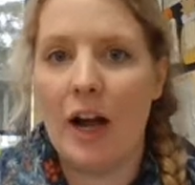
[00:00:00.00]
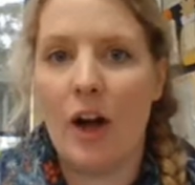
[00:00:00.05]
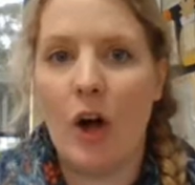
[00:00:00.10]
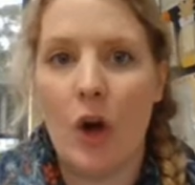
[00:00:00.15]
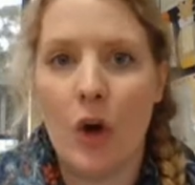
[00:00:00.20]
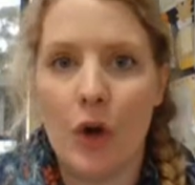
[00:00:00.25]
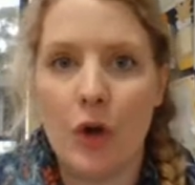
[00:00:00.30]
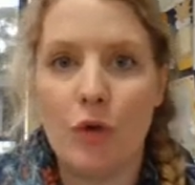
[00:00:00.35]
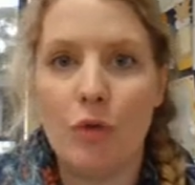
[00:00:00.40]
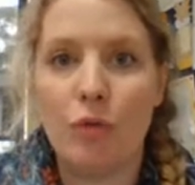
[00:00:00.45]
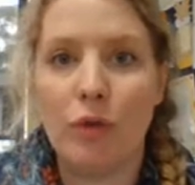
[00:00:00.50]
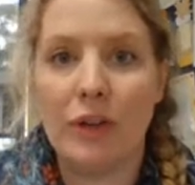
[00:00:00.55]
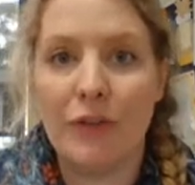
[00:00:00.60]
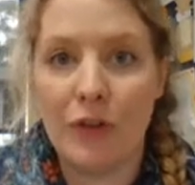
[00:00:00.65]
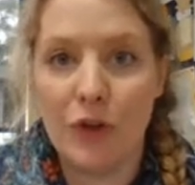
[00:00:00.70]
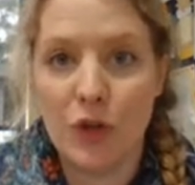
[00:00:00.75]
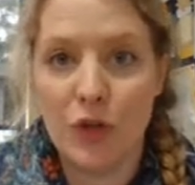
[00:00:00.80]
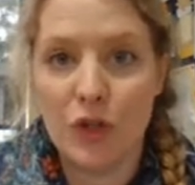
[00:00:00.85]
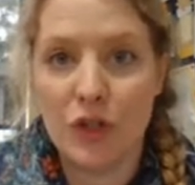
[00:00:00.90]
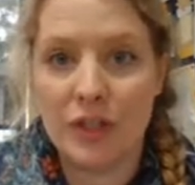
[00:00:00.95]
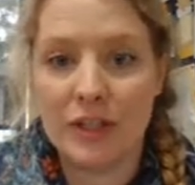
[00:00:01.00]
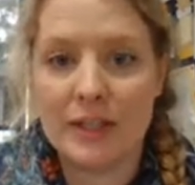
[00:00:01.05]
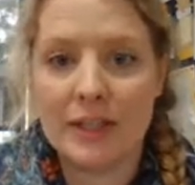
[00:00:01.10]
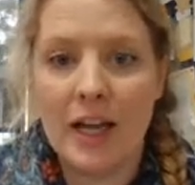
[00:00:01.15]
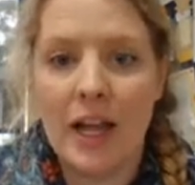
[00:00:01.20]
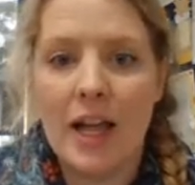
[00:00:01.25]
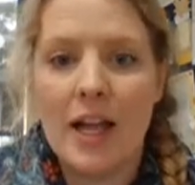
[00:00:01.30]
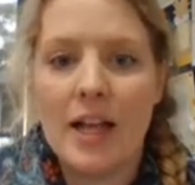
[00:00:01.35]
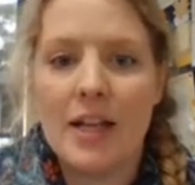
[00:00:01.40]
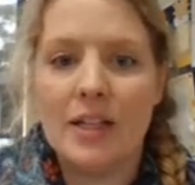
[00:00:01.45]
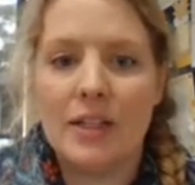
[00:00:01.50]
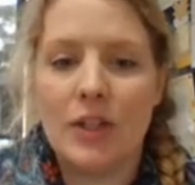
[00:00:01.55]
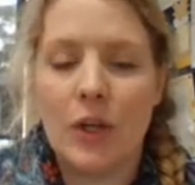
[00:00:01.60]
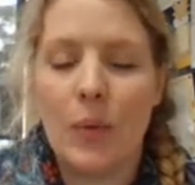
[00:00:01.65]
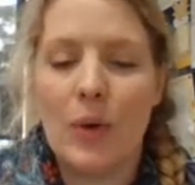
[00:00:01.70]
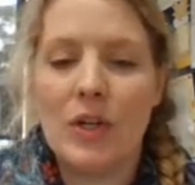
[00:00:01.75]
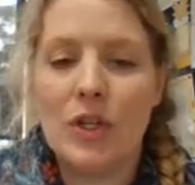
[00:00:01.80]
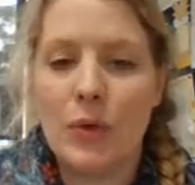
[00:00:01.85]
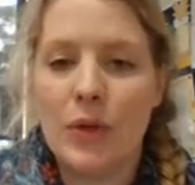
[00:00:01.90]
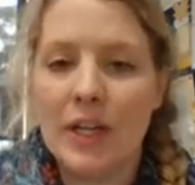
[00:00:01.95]
our own reviews. So,
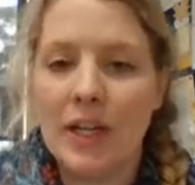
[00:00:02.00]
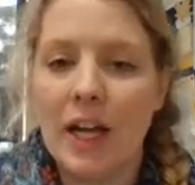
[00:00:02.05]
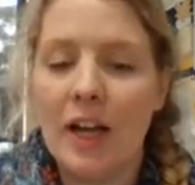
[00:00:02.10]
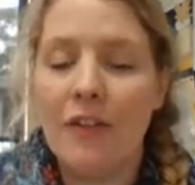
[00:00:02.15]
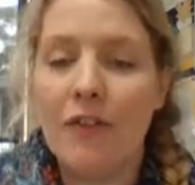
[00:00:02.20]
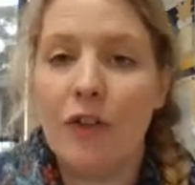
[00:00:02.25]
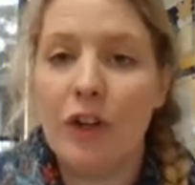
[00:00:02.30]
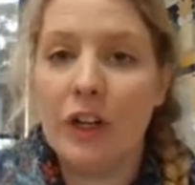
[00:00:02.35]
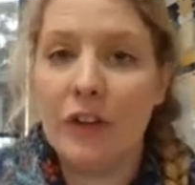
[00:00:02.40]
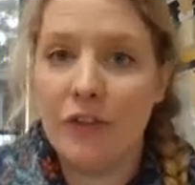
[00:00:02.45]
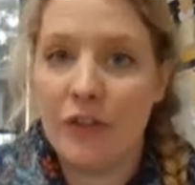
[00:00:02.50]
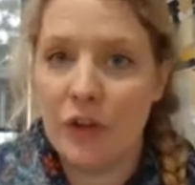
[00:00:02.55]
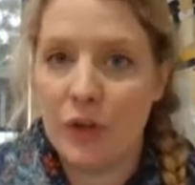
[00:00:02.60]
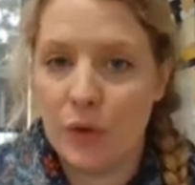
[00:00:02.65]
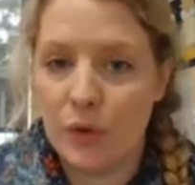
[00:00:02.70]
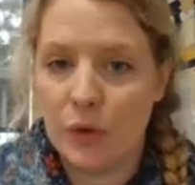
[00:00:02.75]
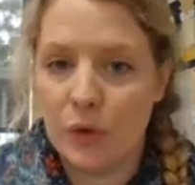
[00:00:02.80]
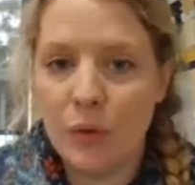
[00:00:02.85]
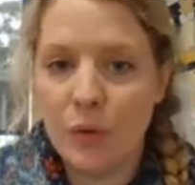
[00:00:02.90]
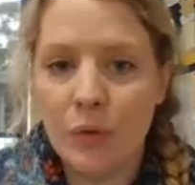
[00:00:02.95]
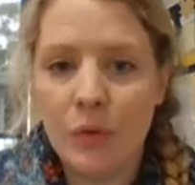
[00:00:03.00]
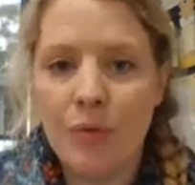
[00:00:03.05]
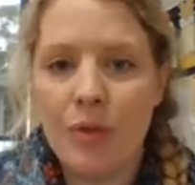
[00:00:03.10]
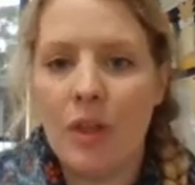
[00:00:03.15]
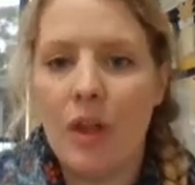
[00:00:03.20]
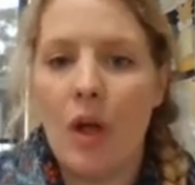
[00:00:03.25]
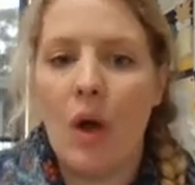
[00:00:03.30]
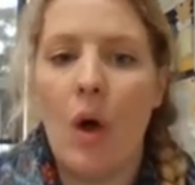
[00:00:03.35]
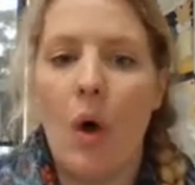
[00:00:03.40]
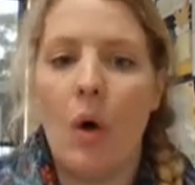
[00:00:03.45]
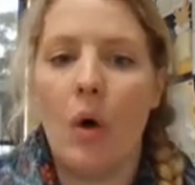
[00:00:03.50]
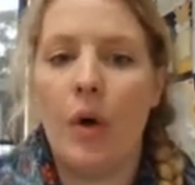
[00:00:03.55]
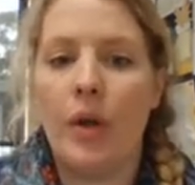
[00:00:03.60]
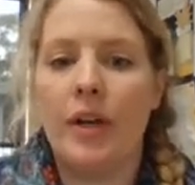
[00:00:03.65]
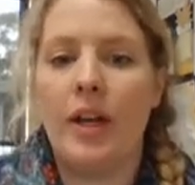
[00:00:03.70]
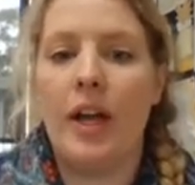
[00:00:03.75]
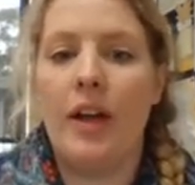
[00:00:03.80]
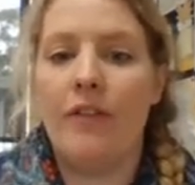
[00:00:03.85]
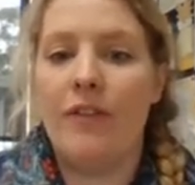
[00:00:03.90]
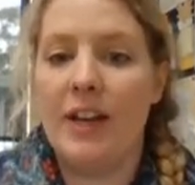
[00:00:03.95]
we're doing a review
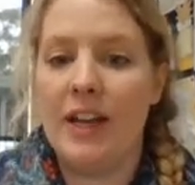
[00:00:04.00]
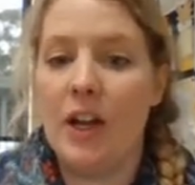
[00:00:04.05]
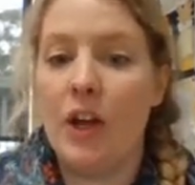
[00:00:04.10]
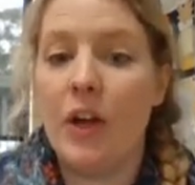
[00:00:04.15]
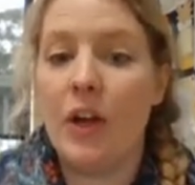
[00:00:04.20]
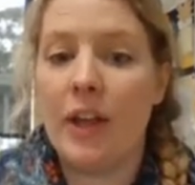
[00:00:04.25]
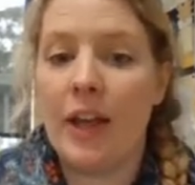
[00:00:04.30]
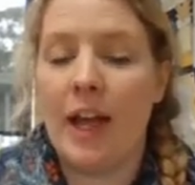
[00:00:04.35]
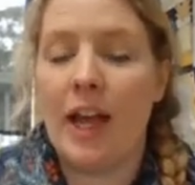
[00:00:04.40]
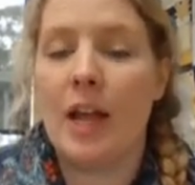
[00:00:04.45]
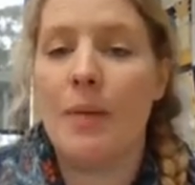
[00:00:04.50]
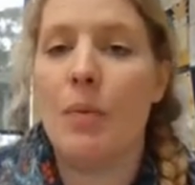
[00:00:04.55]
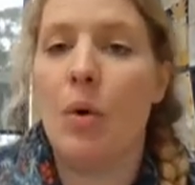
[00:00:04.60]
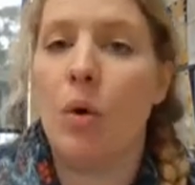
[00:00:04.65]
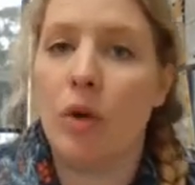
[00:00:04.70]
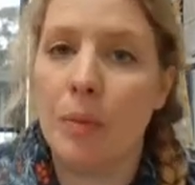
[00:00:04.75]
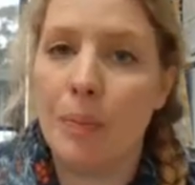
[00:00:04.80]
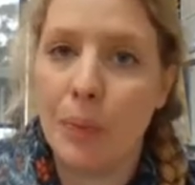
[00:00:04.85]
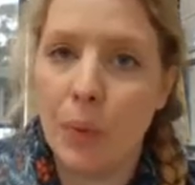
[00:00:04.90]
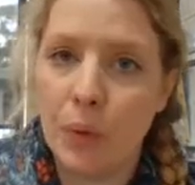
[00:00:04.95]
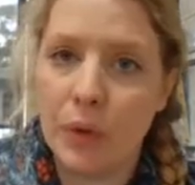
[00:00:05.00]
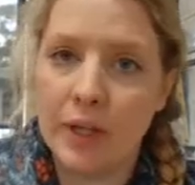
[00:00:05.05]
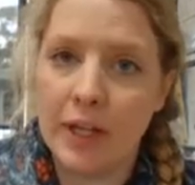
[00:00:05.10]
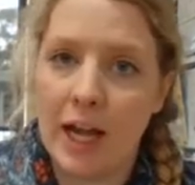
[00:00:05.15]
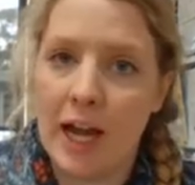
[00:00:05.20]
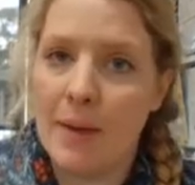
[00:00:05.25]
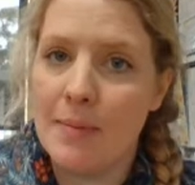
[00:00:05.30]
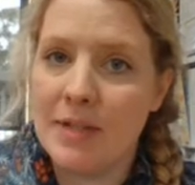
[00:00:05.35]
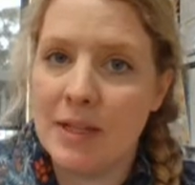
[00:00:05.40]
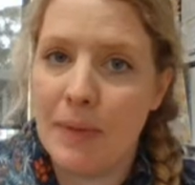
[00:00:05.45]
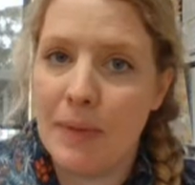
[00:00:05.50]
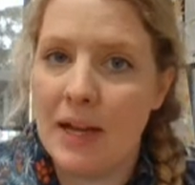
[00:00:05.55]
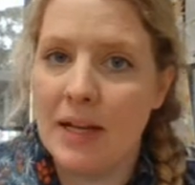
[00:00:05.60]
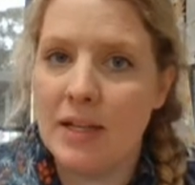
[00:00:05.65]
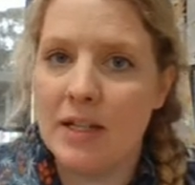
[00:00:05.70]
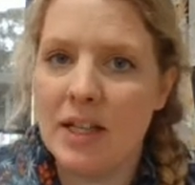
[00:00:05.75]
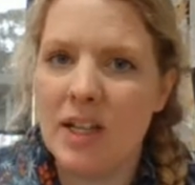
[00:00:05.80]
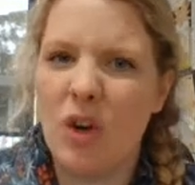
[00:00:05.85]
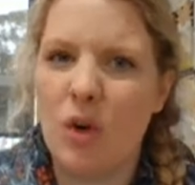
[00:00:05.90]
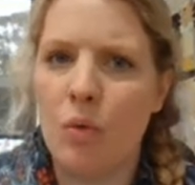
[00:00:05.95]
on a video game or a board game,
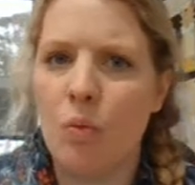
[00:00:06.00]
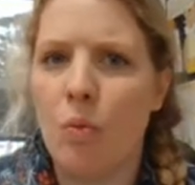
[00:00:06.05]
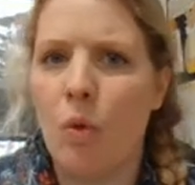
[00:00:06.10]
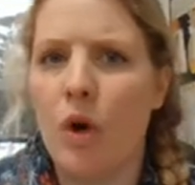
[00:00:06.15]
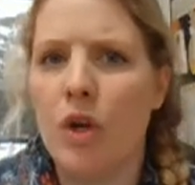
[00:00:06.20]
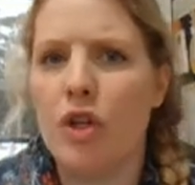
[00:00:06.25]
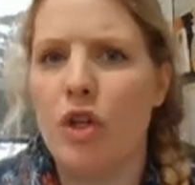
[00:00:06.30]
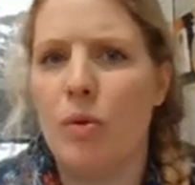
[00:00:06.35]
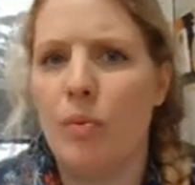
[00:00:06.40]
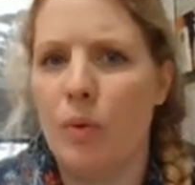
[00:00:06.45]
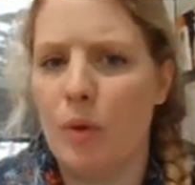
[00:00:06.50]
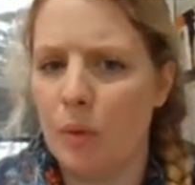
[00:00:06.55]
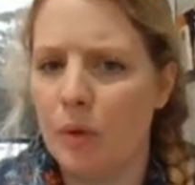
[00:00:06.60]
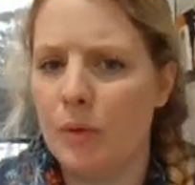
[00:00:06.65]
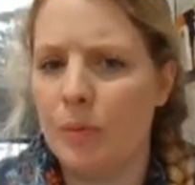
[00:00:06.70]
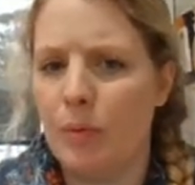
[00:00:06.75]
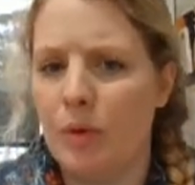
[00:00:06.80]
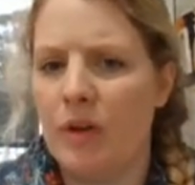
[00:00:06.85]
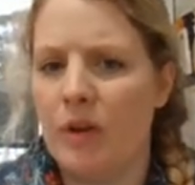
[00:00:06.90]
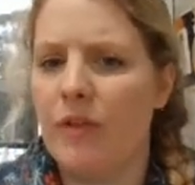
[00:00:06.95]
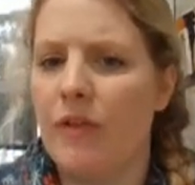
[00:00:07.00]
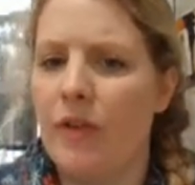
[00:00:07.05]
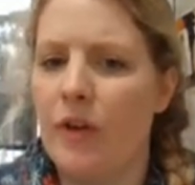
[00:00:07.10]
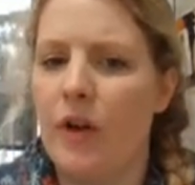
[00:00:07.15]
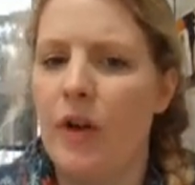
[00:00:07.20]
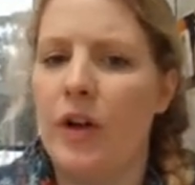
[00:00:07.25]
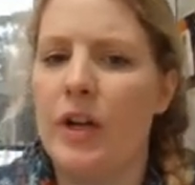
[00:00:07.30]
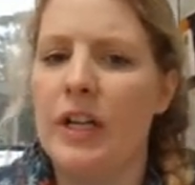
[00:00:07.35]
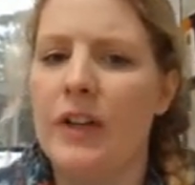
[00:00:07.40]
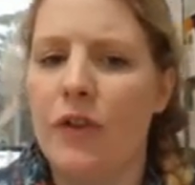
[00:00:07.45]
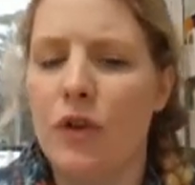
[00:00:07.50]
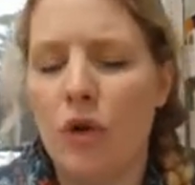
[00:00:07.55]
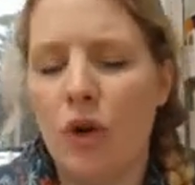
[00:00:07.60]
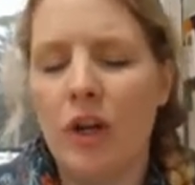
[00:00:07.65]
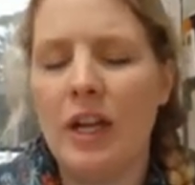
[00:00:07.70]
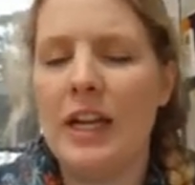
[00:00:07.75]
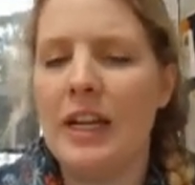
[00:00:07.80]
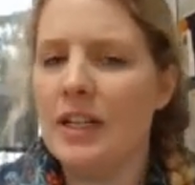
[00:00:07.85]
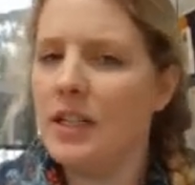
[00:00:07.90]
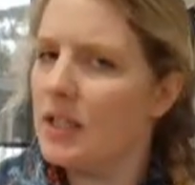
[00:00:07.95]
depending on what you would prefer. If you're
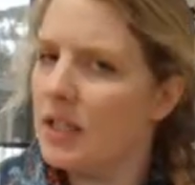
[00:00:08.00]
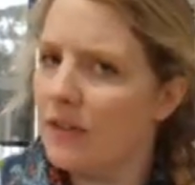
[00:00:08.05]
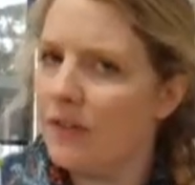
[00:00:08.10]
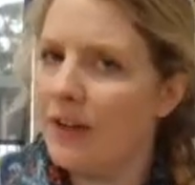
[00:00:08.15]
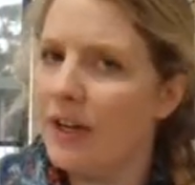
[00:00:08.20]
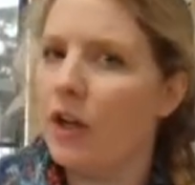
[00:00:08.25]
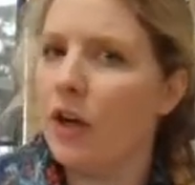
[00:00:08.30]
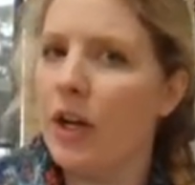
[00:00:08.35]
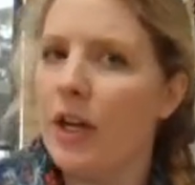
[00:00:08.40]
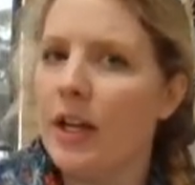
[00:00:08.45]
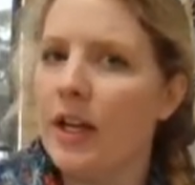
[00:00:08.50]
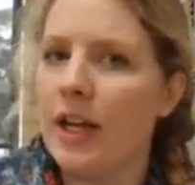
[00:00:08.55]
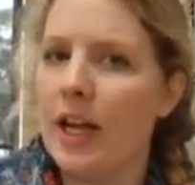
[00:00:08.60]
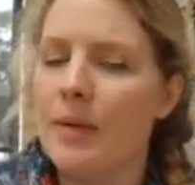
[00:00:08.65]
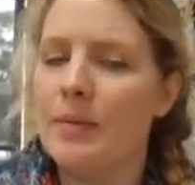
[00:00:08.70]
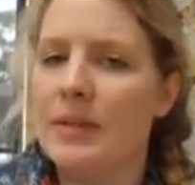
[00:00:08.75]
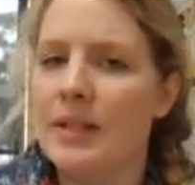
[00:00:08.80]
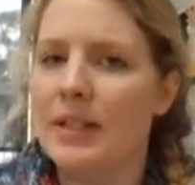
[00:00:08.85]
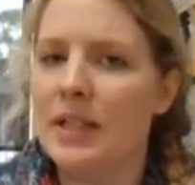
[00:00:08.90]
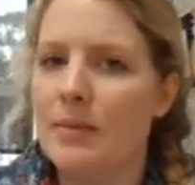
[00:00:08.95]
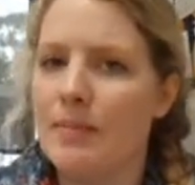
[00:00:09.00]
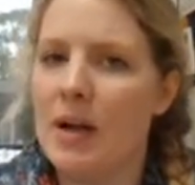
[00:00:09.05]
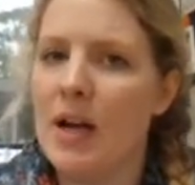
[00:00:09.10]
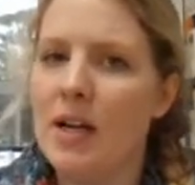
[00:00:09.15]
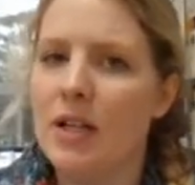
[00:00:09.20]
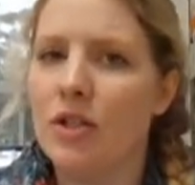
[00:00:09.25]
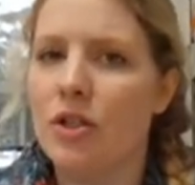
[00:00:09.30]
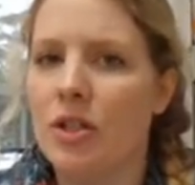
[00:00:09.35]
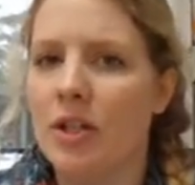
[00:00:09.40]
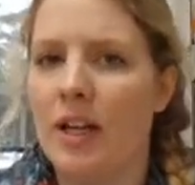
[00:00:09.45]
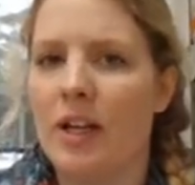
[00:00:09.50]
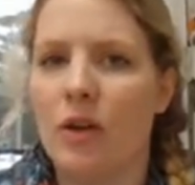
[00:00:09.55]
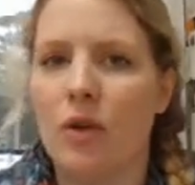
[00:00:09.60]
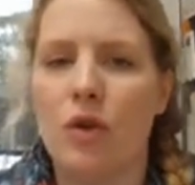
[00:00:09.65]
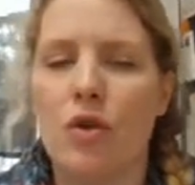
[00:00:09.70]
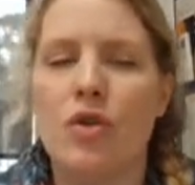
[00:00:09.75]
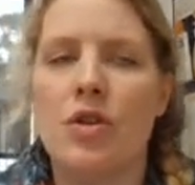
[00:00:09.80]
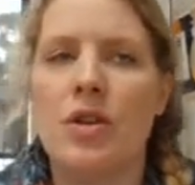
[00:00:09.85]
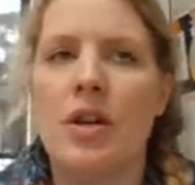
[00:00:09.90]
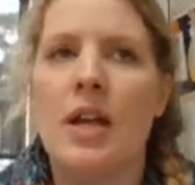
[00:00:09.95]
not into video games as much, like
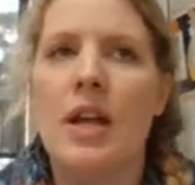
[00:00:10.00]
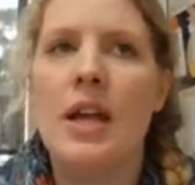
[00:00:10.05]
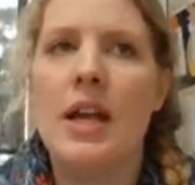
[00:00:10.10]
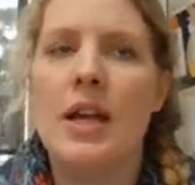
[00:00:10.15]
on